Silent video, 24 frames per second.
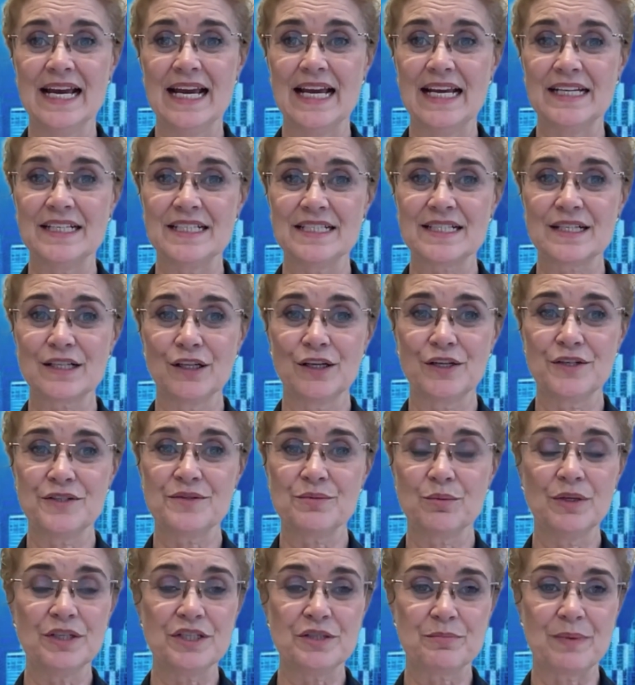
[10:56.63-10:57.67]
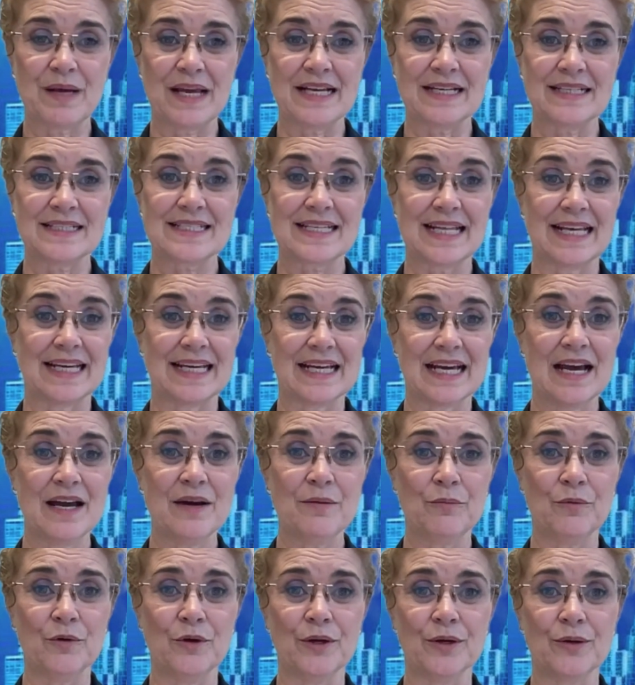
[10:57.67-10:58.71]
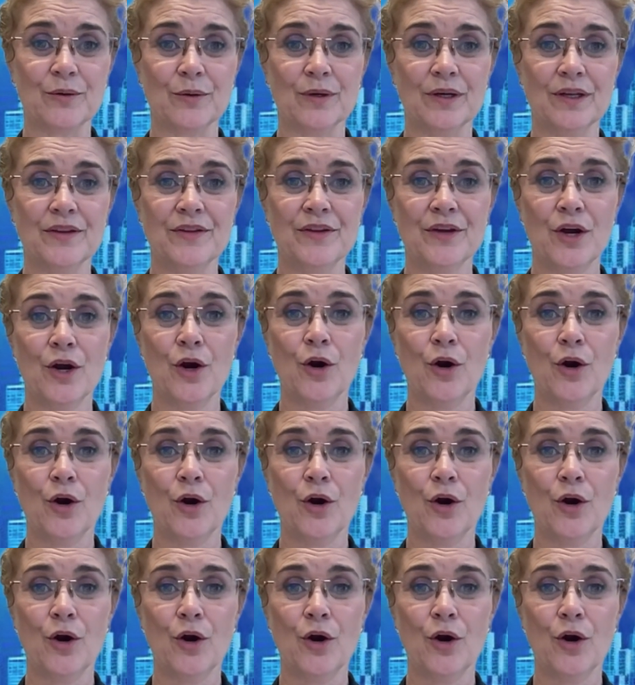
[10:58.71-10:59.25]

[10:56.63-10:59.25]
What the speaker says: and disclose which banks they can't work with